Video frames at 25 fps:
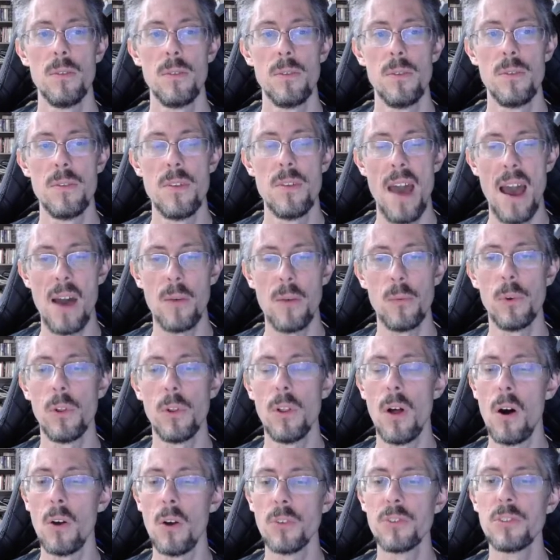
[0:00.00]
That will
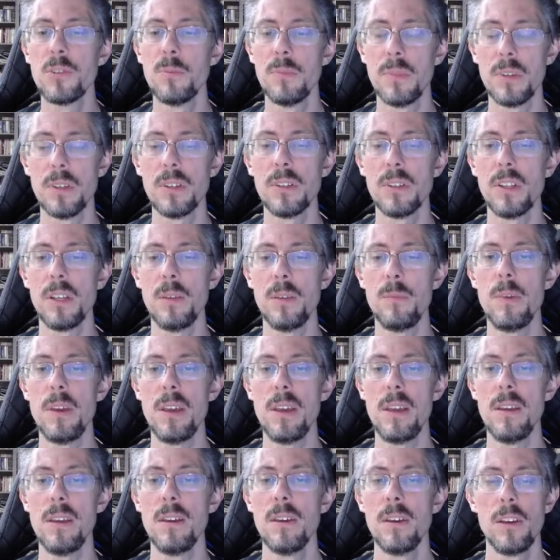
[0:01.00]
ultimately
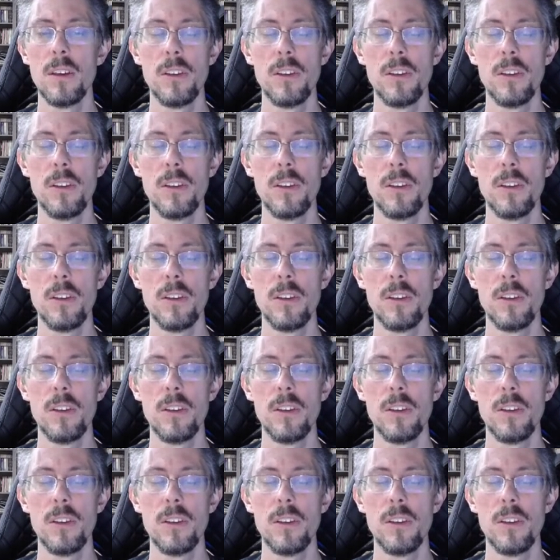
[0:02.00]
be